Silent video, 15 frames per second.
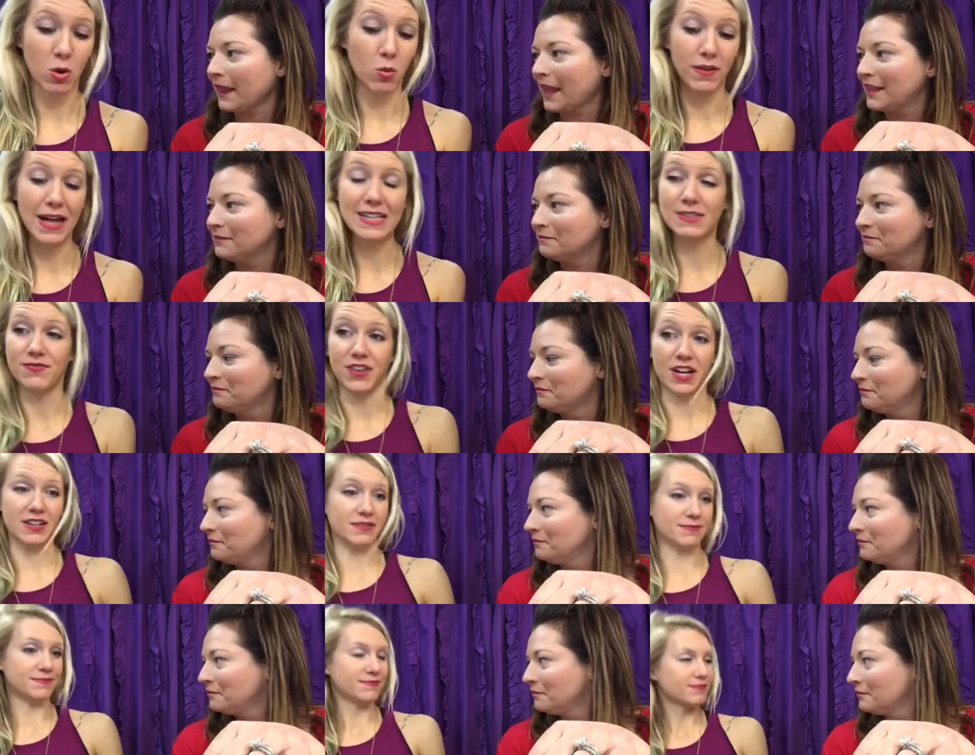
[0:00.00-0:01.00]
Speaker 1: Well, that's fun.
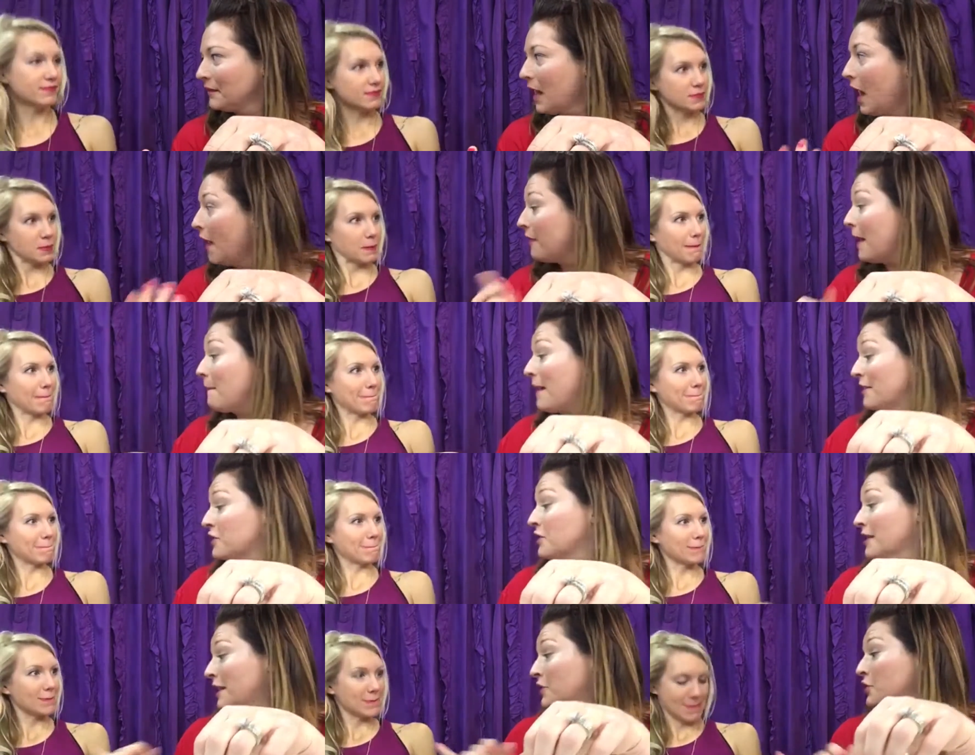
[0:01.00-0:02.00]
That
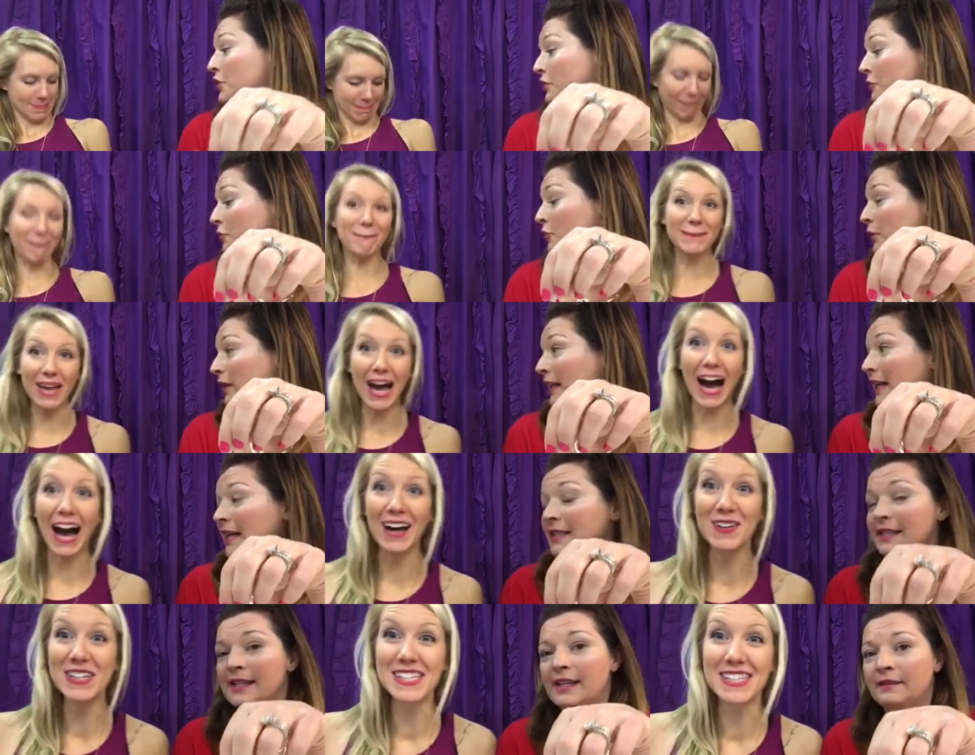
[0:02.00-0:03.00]
matches that shirt really nicely.
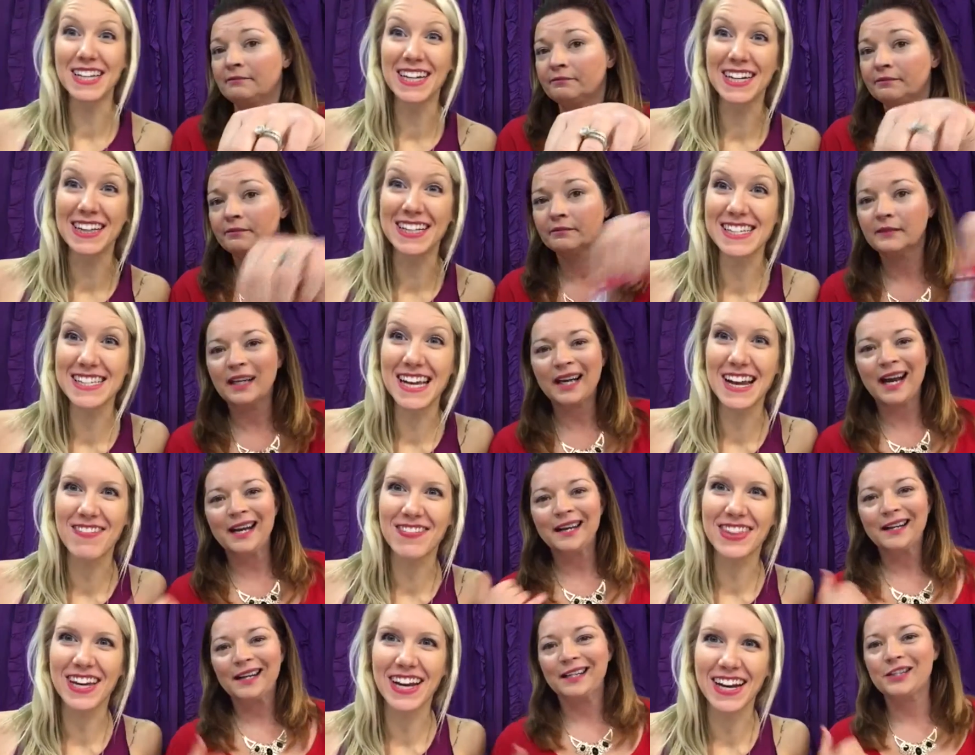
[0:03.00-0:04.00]
I was thinking the it same thing.
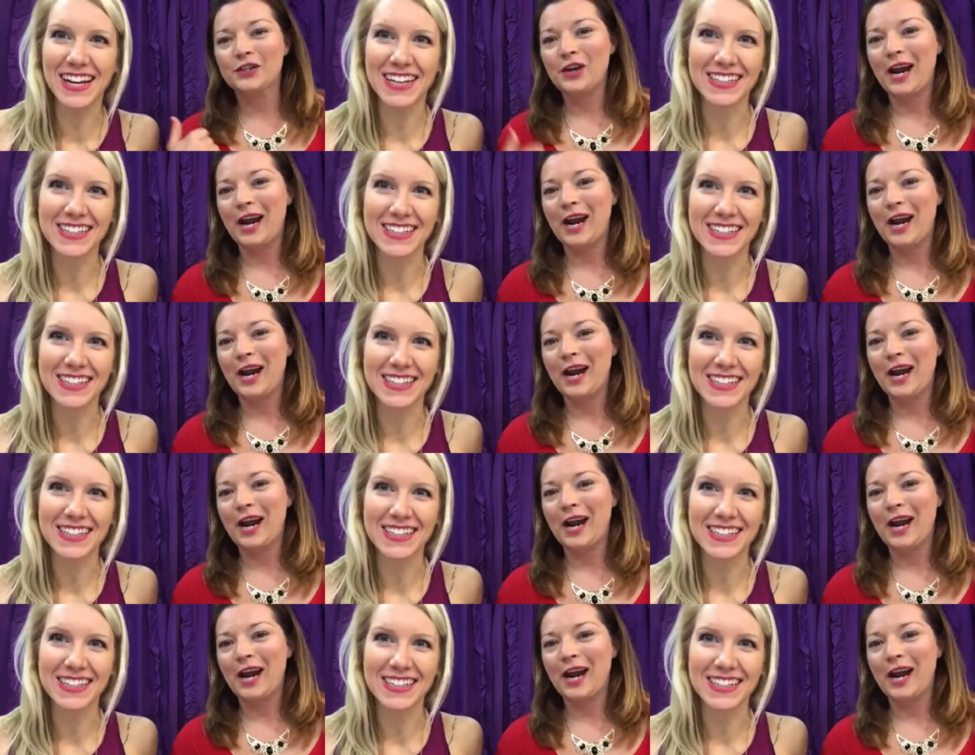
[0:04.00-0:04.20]
It kind of